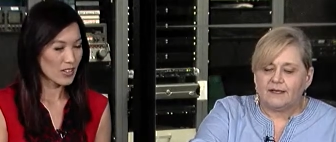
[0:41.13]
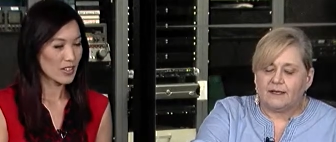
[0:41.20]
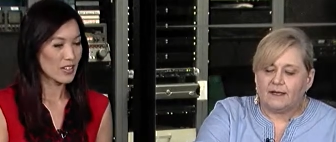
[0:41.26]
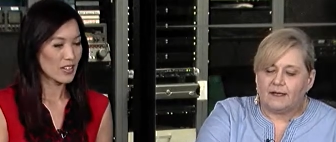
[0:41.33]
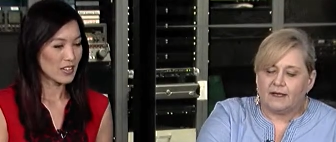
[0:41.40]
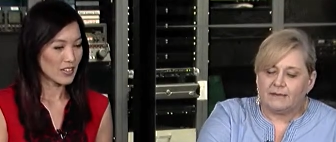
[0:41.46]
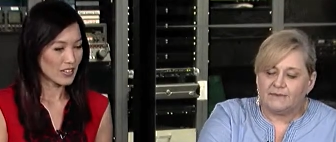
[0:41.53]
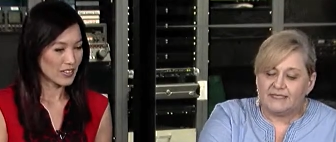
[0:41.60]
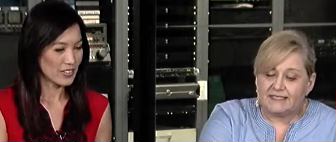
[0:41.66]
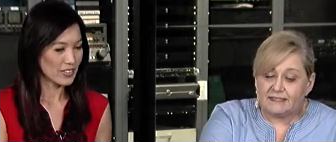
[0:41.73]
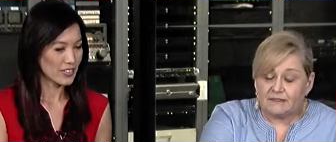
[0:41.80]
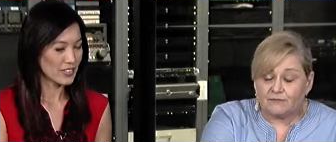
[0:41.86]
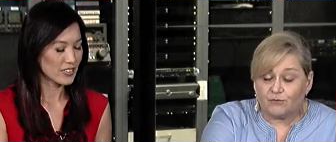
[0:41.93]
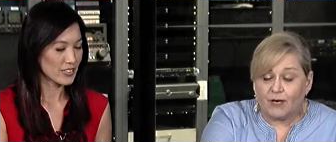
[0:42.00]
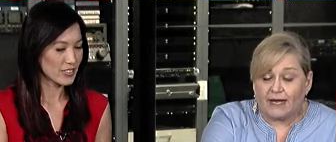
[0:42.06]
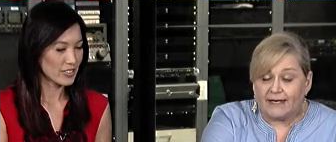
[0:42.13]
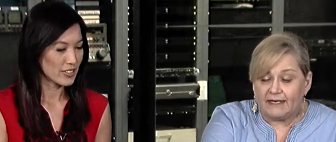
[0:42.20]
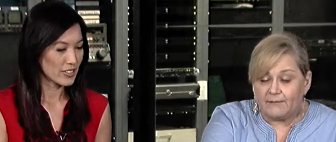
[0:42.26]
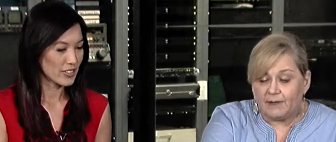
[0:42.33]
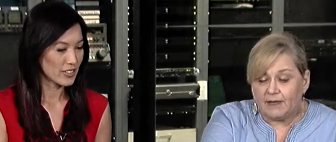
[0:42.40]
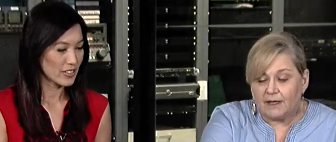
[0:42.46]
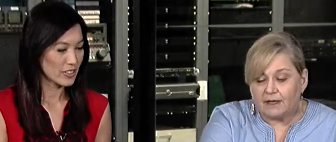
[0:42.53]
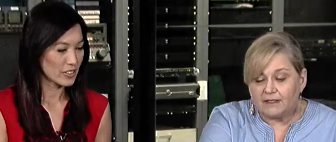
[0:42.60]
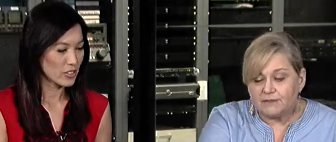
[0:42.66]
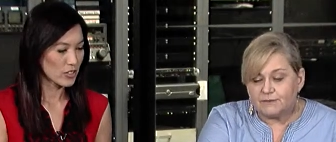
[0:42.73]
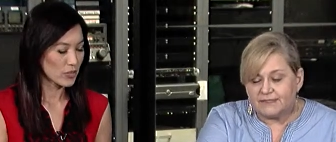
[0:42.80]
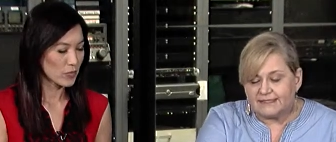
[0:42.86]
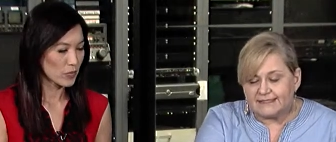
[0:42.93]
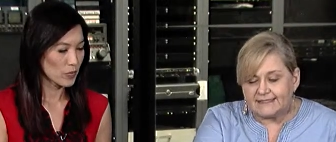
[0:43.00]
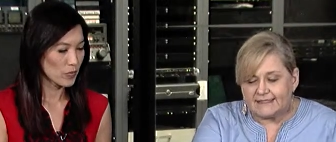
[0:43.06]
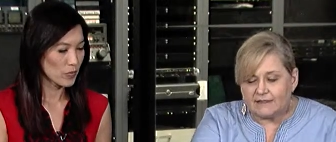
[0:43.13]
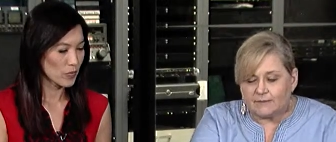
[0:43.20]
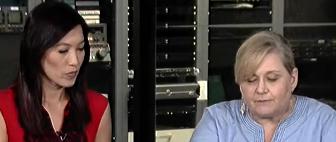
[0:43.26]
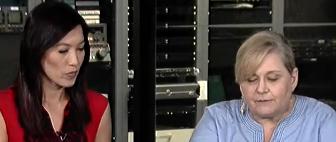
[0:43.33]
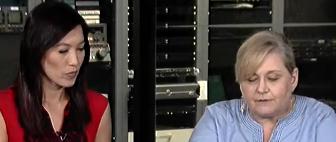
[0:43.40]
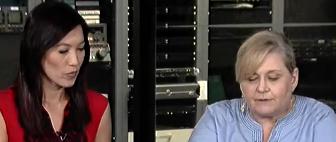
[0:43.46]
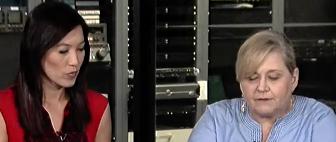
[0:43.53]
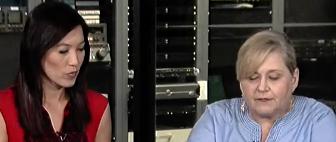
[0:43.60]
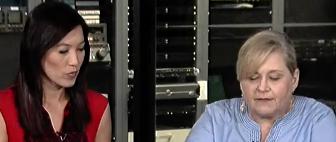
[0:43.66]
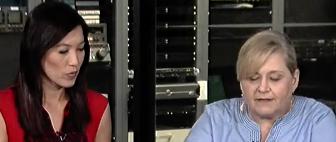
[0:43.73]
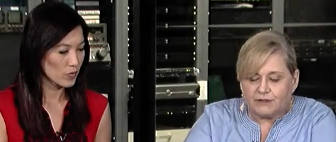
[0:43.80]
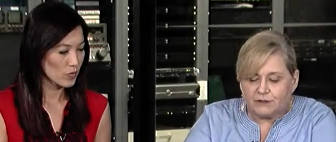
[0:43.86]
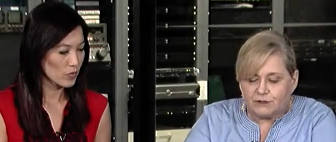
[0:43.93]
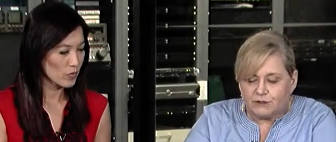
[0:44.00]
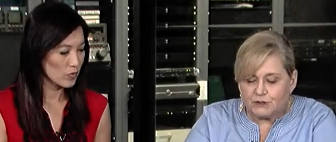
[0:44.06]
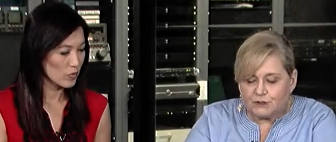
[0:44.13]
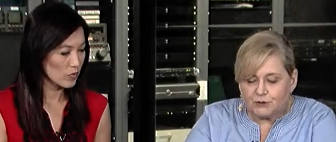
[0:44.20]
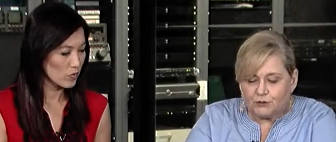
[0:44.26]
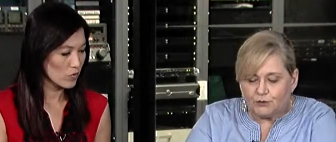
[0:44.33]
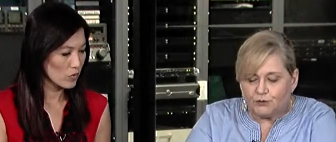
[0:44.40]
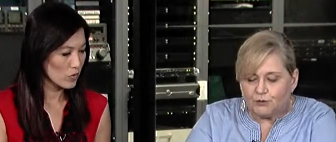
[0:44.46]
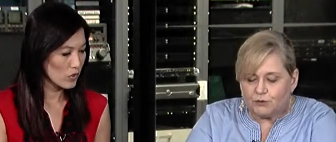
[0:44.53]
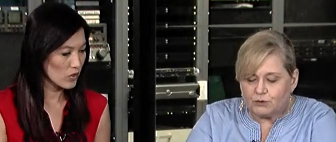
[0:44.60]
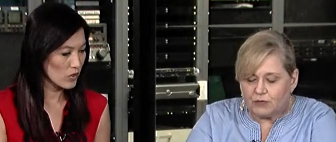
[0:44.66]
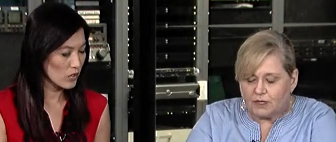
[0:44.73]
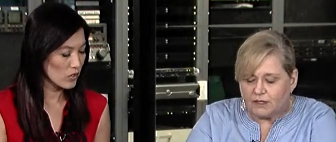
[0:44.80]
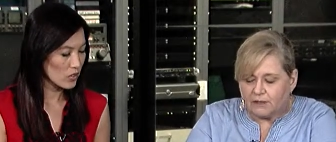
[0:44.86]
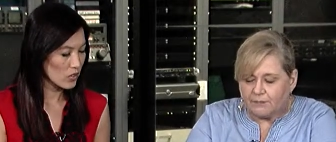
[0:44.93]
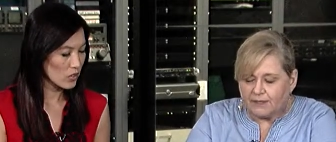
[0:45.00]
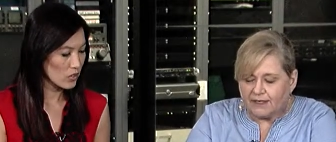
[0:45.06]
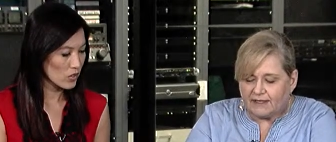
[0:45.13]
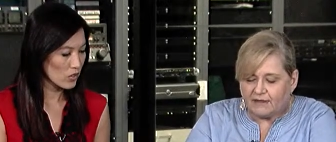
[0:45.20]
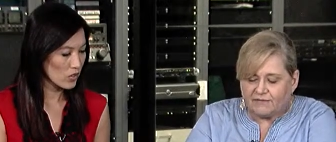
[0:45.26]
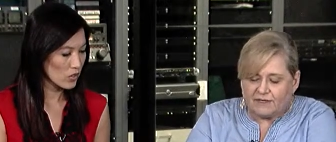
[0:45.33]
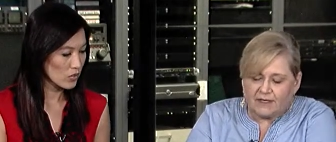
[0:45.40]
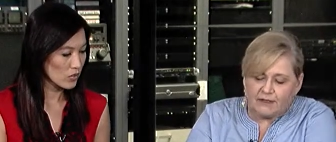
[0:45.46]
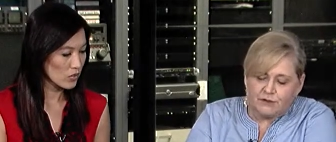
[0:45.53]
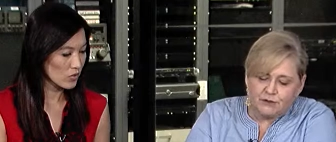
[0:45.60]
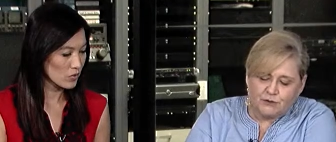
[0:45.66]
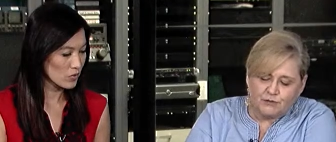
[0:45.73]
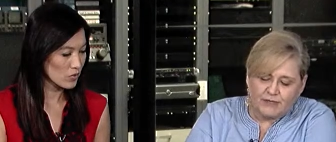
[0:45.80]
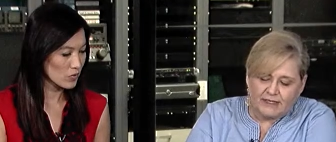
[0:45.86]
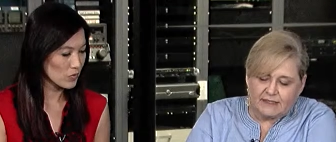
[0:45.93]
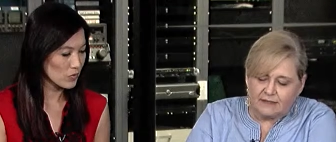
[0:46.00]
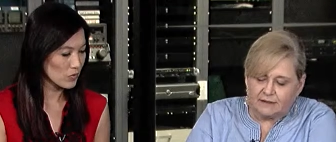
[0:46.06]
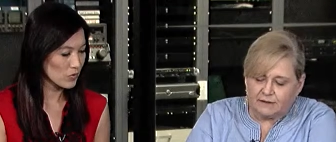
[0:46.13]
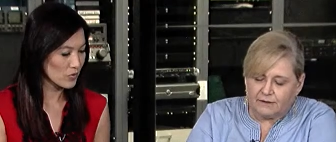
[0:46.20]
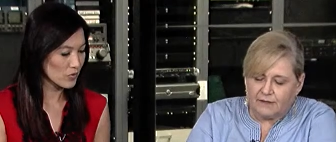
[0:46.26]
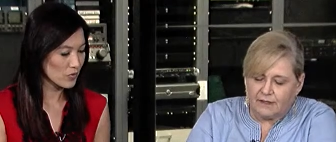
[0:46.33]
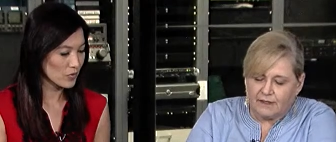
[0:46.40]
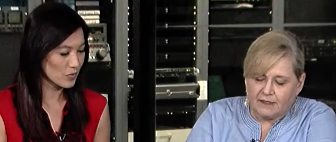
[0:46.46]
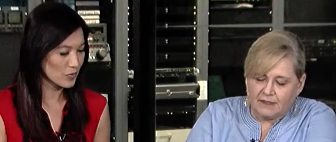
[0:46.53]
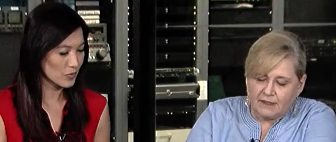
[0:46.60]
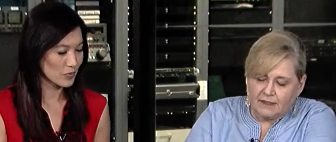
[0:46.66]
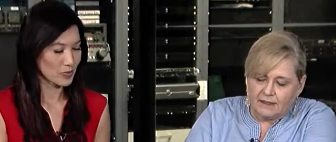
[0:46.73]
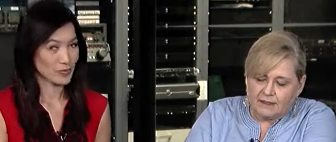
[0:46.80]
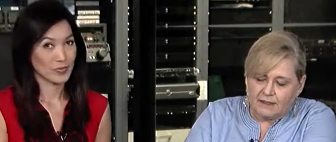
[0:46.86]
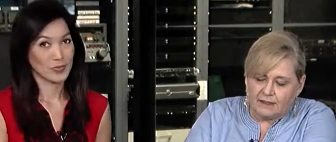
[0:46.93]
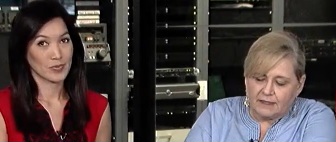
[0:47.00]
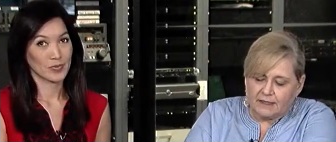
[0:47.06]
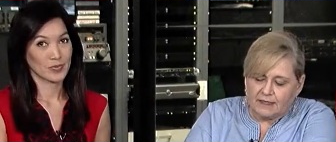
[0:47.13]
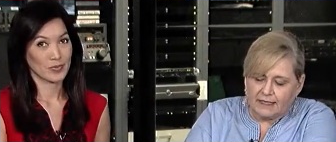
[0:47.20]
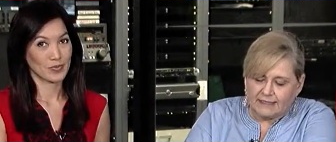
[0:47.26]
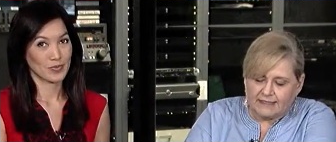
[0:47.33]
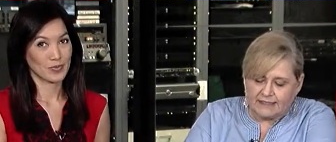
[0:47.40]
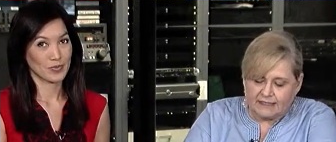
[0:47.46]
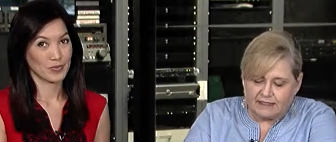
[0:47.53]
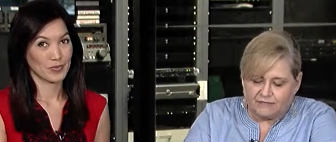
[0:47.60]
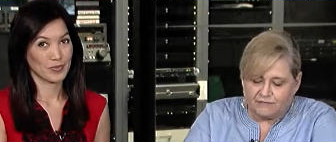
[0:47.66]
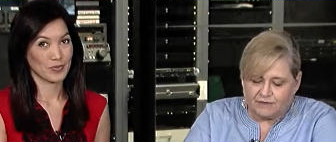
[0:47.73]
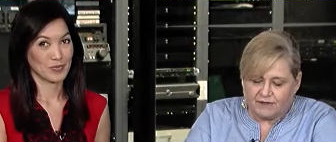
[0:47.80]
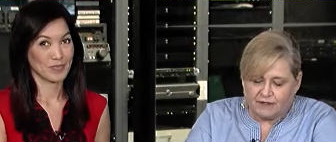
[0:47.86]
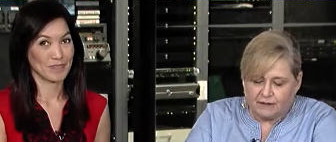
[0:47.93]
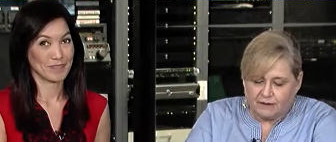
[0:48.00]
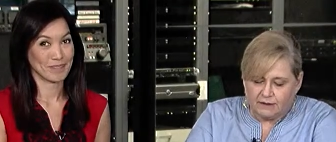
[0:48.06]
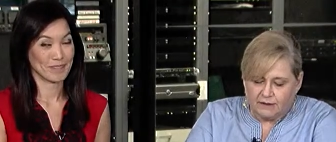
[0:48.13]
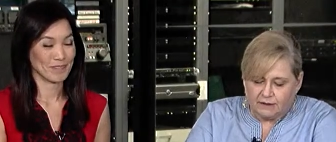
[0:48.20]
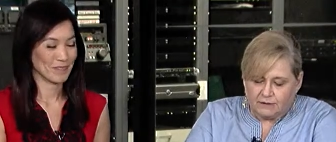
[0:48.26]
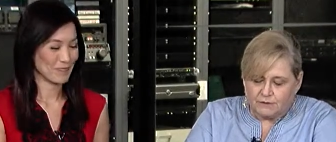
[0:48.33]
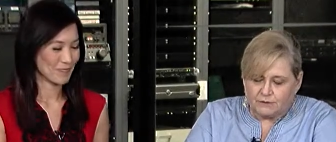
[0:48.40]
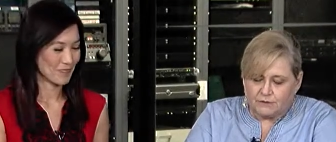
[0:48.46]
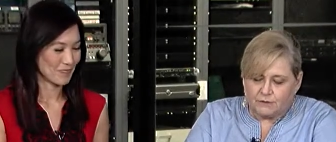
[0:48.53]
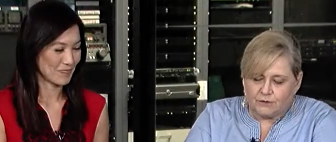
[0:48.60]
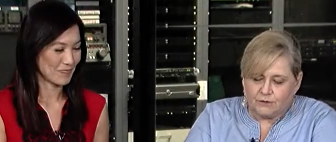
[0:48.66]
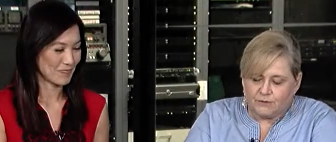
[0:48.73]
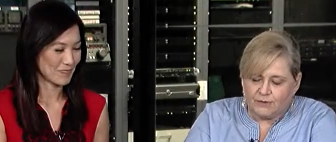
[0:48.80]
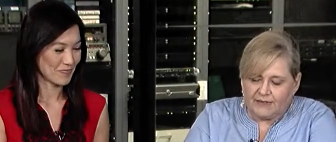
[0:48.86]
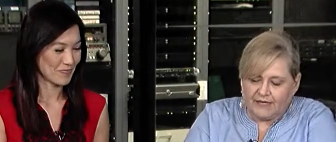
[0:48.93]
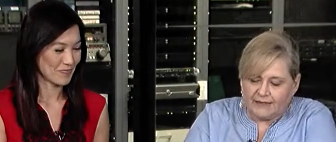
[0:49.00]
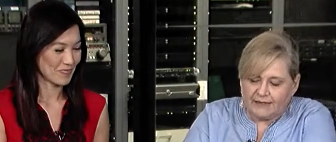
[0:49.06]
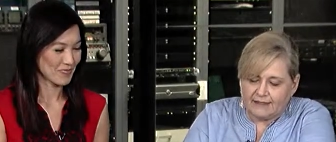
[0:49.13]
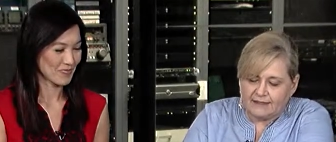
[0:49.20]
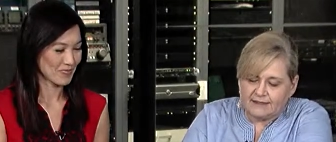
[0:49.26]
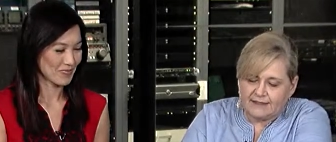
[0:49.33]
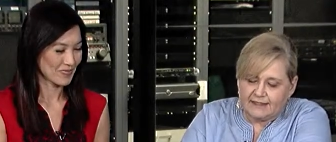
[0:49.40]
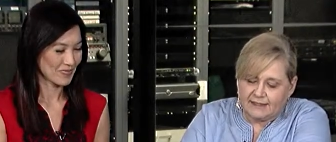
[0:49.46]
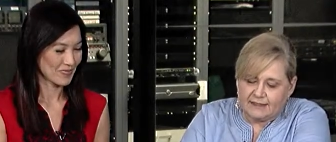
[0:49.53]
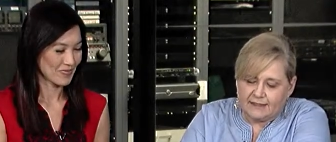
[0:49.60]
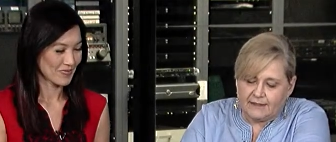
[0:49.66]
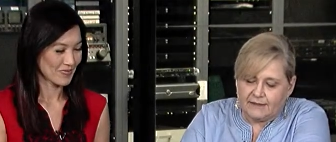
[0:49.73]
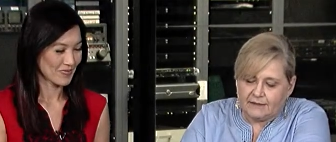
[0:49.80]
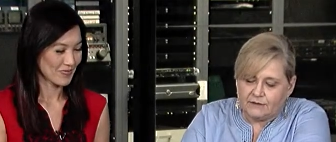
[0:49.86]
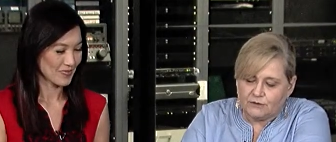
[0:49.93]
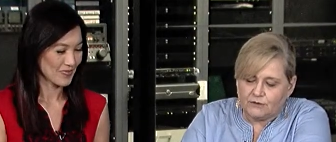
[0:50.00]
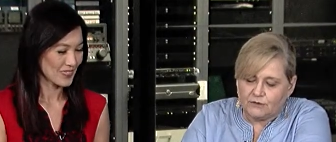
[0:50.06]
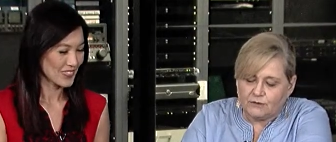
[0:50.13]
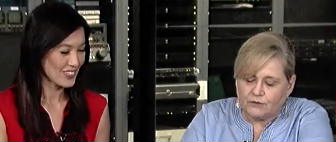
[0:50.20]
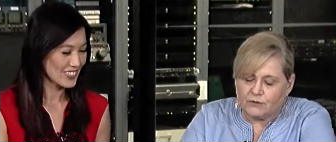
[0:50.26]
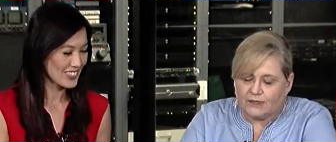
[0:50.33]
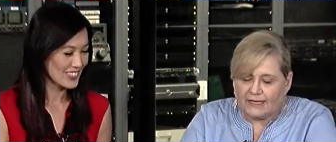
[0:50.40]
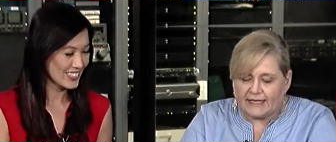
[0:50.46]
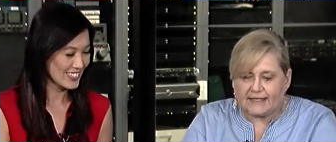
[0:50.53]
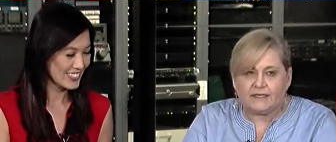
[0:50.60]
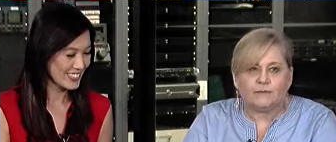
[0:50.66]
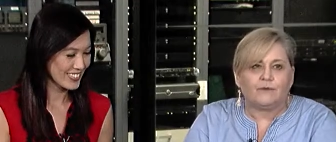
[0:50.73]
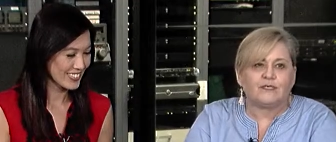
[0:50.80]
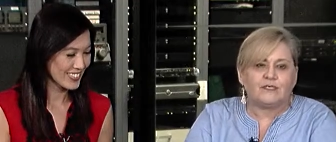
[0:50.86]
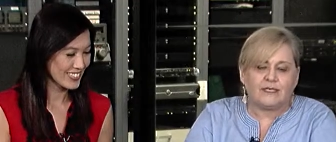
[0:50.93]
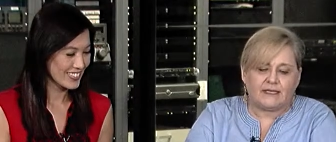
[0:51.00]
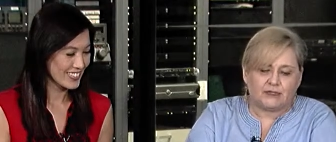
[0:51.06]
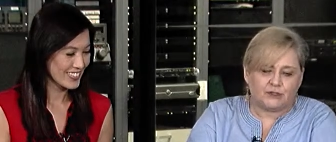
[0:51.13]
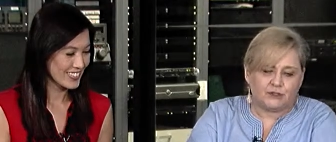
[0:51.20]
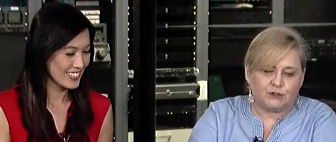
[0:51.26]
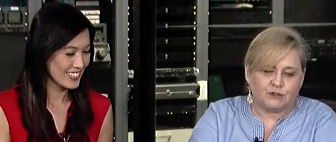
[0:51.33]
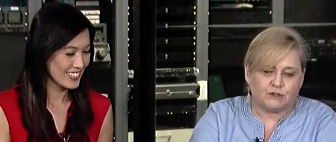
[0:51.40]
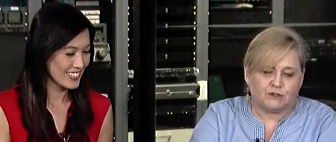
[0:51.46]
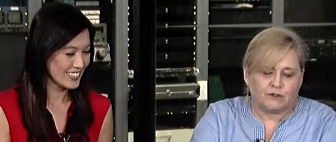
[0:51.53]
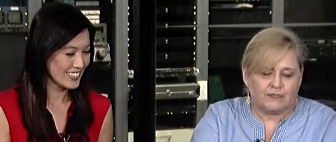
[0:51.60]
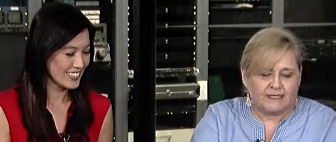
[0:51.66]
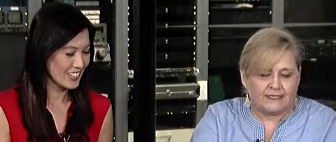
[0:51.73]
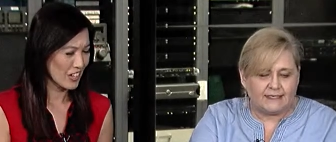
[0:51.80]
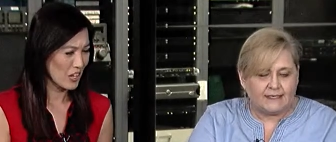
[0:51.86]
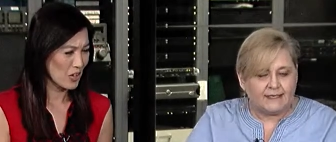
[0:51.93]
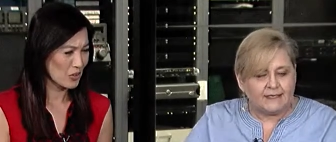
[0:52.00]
Speaker 1: Um, this is a variety box with a sampler. Uh, there's two chocolate baklava, two regular, uh, a kataifi, mm two kourabiedes and two koulourakia, which are like a sugar cookie.